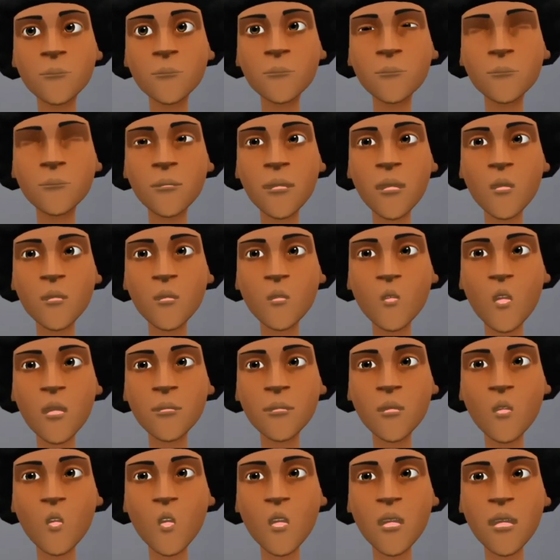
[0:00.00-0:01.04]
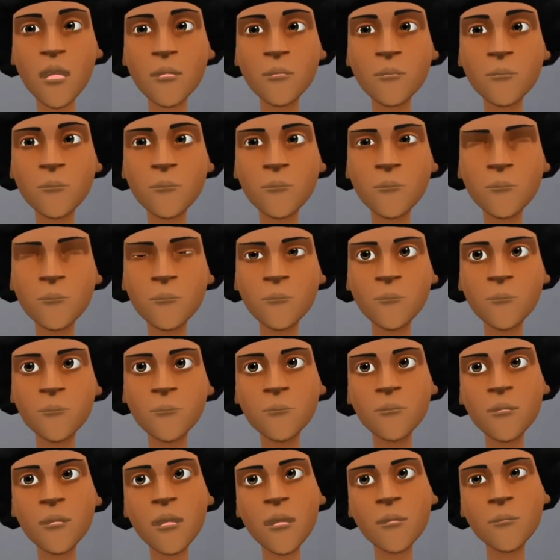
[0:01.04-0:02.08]
I don't think
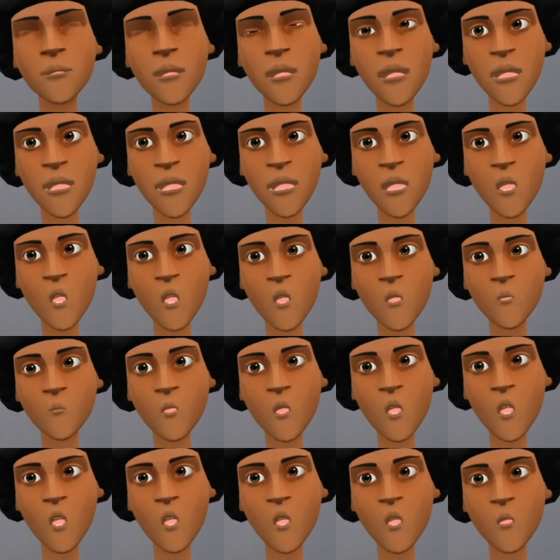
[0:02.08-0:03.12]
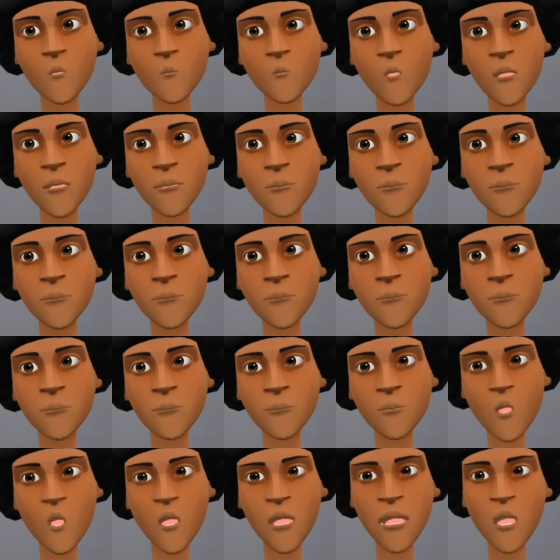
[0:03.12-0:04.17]
the person saw correctly.
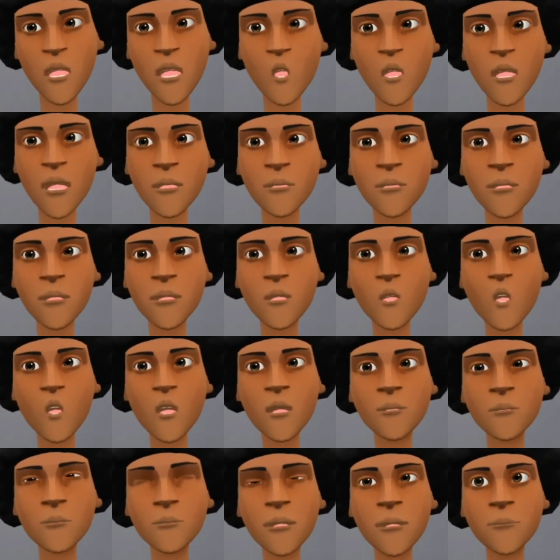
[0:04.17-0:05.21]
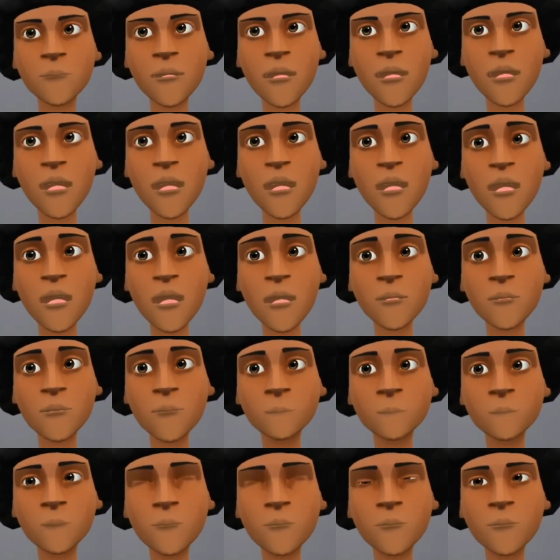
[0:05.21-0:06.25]
Okay, so I was just like, okay, anytime we
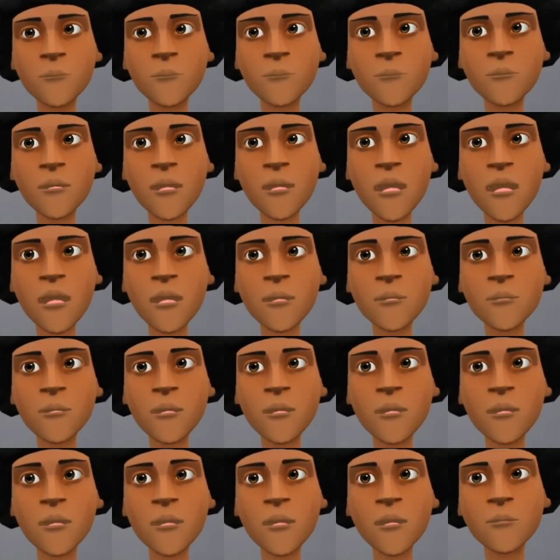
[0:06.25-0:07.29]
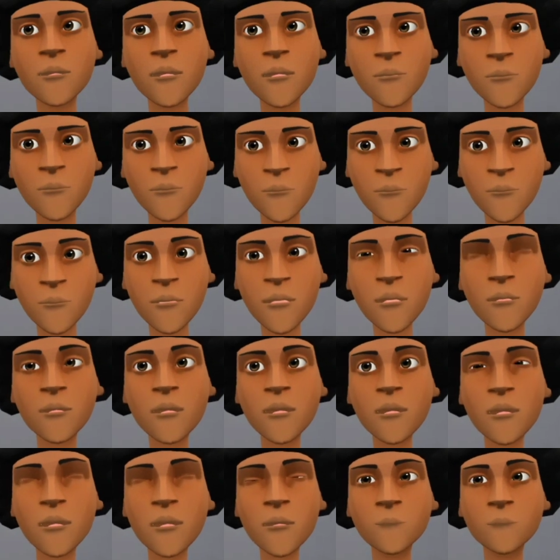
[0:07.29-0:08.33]
see, I would ask you about it. That
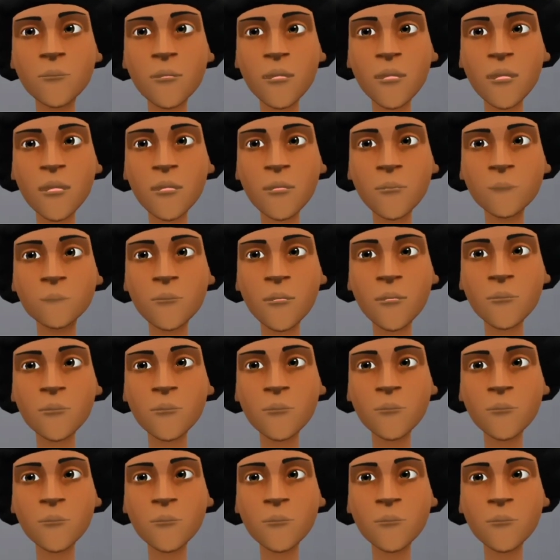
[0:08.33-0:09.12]
who is that person?